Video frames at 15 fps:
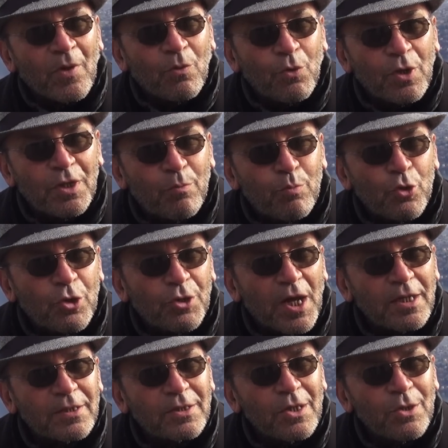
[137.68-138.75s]
with the
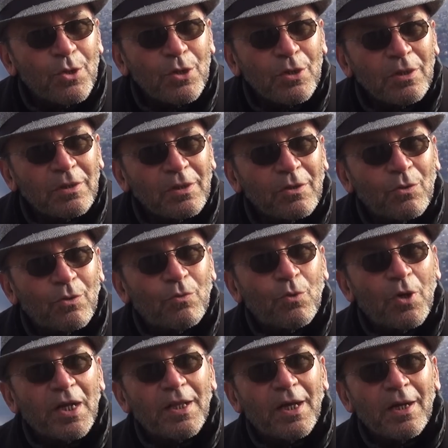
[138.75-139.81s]
Buddhas,
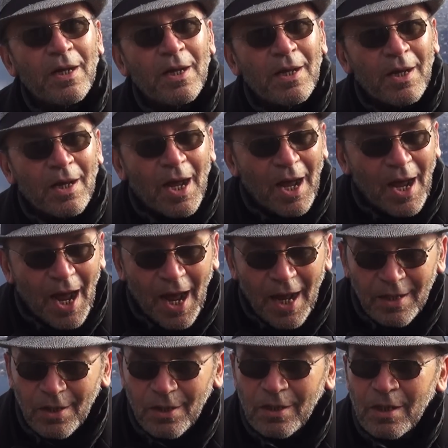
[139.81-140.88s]
whether
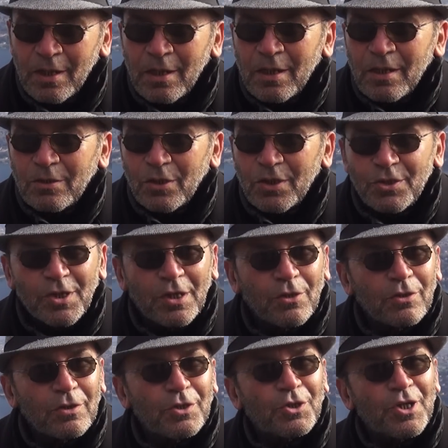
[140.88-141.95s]
either Trijang
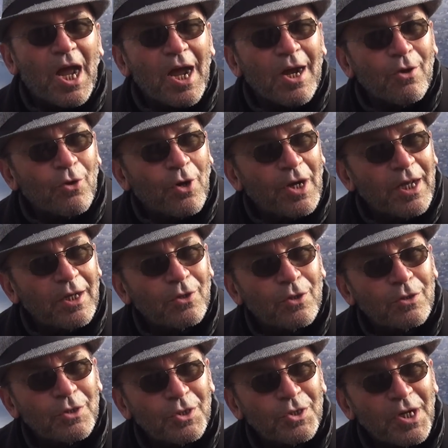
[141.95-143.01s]
Dorjechang or
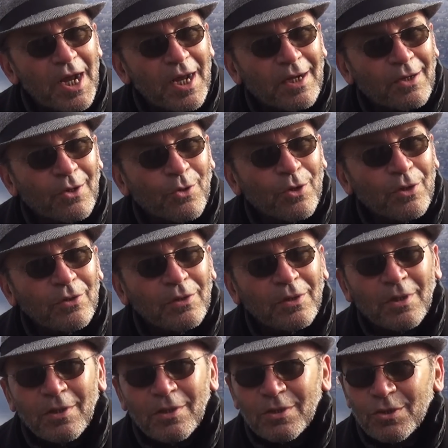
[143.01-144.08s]
Dorjechang,
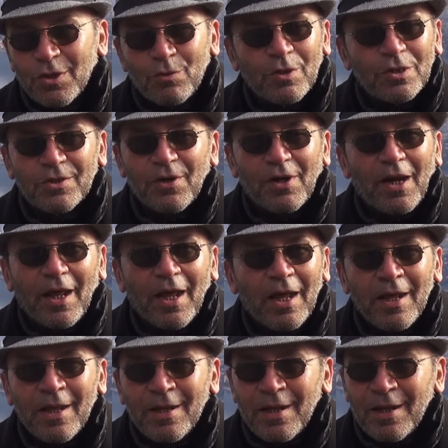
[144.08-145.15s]
So it was really
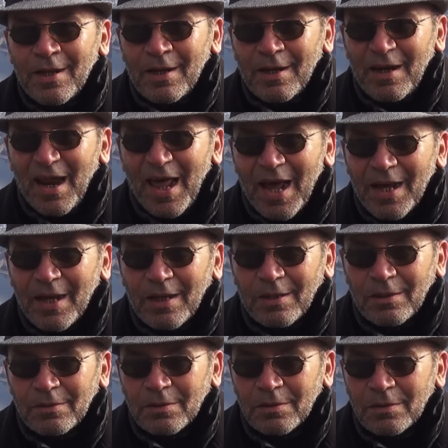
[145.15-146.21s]
like
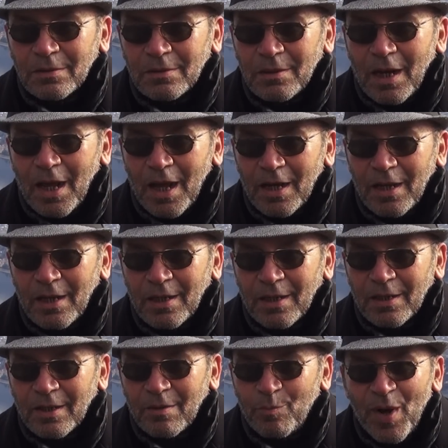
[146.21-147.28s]

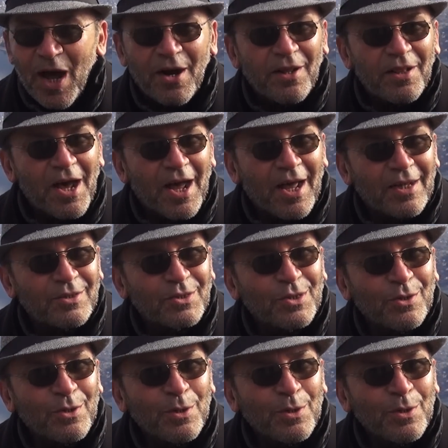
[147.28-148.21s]
paradise,